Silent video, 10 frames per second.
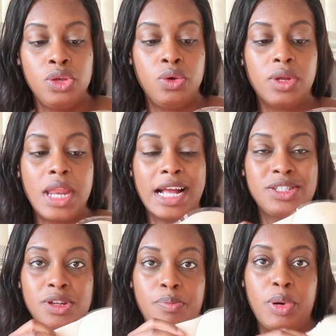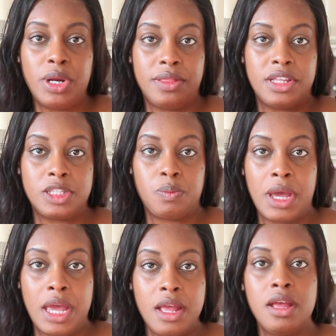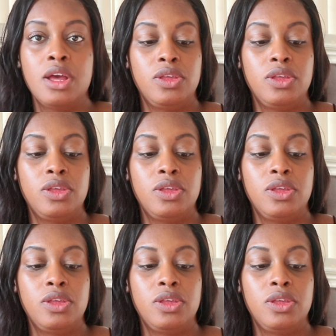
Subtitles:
you could actually put it this way.